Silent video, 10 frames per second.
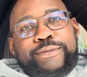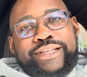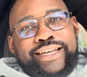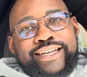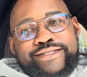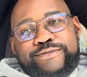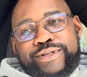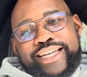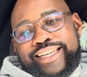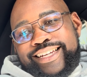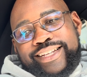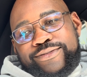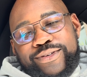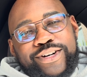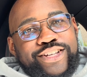happy days. But again,
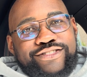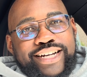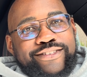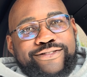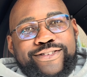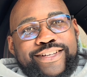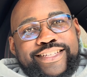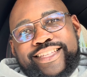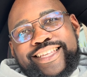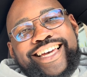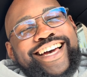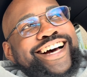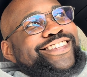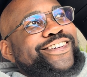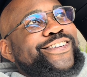if you've got a drive,
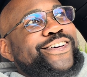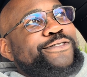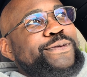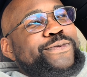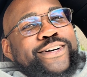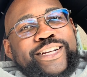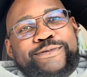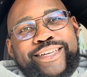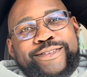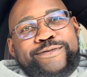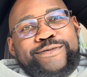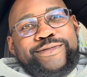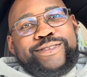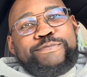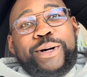I don't know if people are going to be
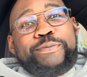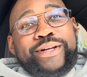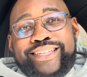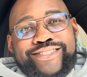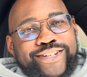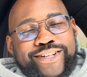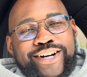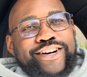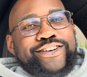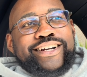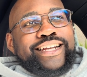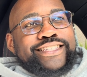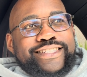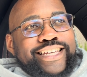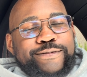bumping into your car or
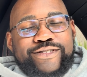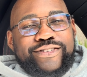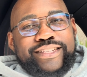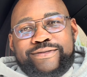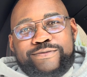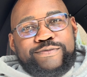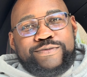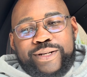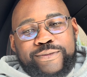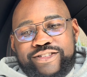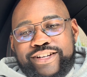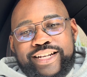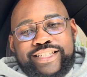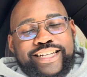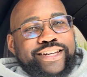unless it's capturing someone
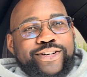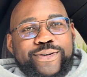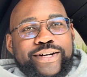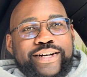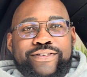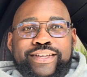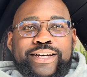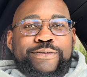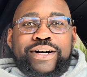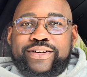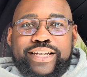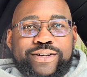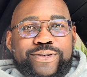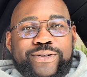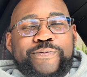trying to jack it or whatever. Yeah, but
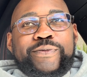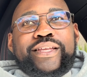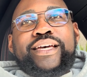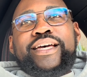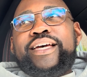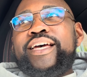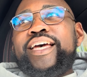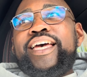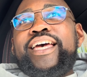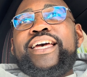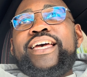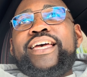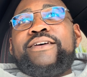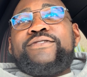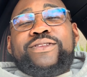okay, cool.
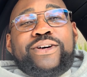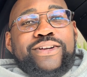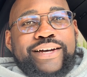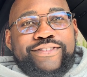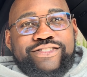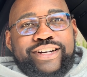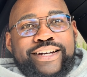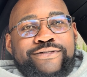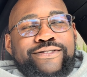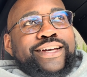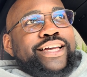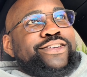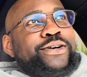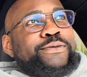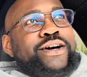If you don't have a drive
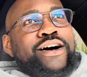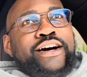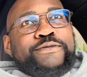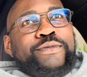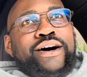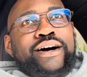and your car is